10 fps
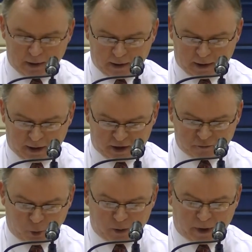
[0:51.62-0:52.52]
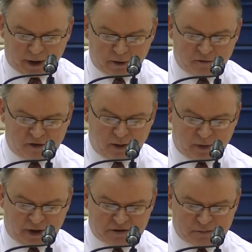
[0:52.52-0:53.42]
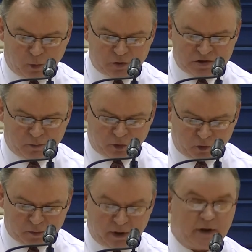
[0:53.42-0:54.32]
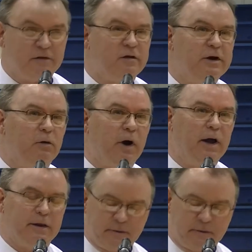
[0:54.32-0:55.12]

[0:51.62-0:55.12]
Uh, as voted by her teammates, most improved player is Leah Riley.